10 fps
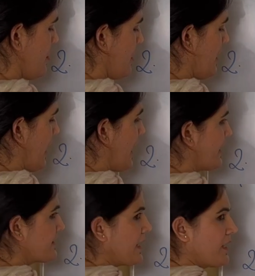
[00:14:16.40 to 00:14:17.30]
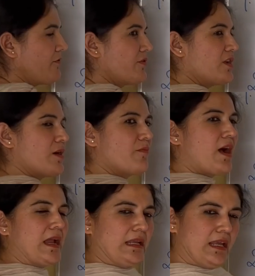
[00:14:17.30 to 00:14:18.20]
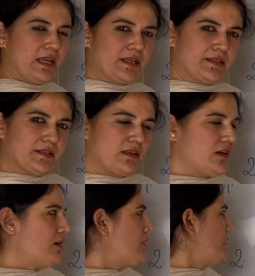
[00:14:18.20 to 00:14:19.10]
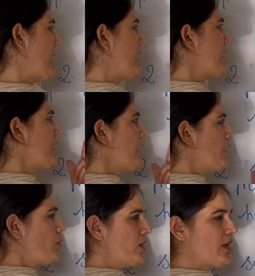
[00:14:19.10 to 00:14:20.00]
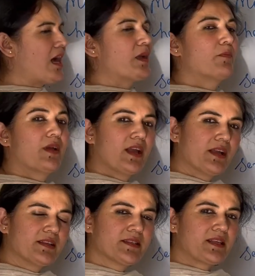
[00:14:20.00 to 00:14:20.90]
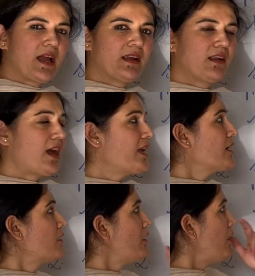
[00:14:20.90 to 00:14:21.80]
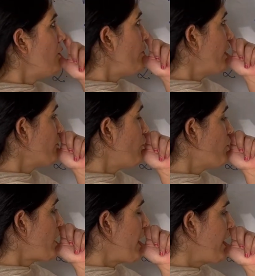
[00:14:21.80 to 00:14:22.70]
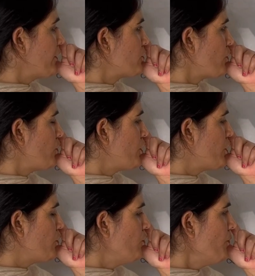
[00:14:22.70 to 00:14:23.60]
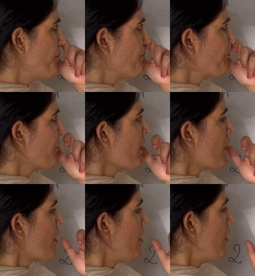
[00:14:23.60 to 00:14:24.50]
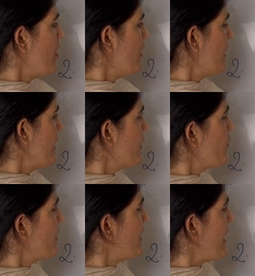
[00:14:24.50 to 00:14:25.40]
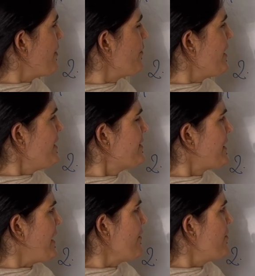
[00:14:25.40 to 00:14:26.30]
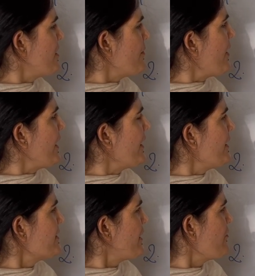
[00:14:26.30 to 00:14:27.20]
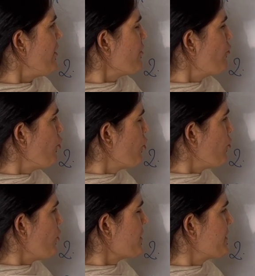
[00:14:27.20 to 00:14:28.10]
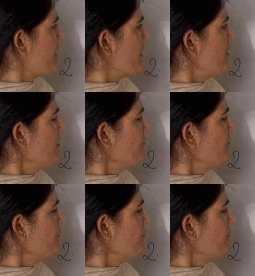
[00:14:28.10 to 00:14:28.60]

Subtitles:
like salivary amylase, like lingual lipase, and like one more I had told you, lingual lipase, salivary amylase, and one more was there,